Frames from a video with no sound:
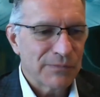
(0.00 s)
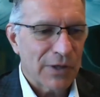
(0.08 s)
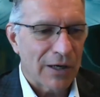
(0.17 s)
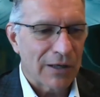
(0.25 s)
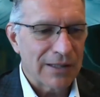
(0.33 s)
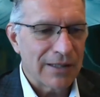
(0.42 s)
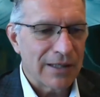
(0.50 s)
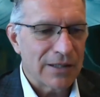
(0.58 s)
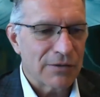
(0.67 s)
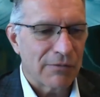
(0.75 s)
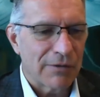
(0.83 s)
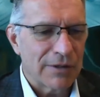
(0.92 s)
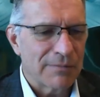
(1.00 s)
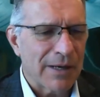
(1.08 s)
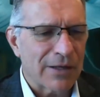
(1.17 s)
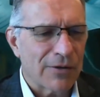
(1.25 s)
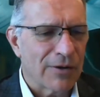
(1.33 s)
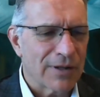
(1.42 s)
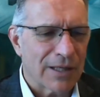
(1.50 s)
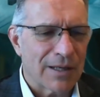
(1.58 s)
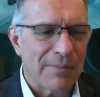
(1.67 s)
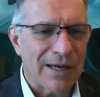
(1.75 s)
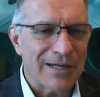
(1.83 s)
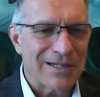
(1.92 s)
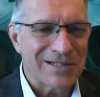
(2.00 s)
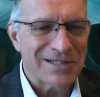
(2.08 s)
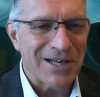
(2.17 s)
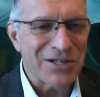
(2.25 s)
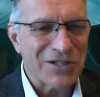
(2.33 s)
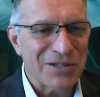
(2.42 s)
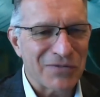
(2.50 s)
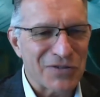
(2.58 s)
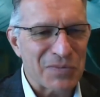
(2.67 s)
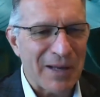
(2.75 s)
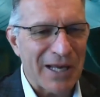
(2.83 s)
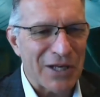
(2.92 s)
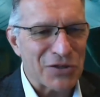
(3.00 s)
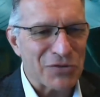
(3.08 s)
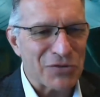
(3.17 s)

are leading to what you might call the commoditization of space,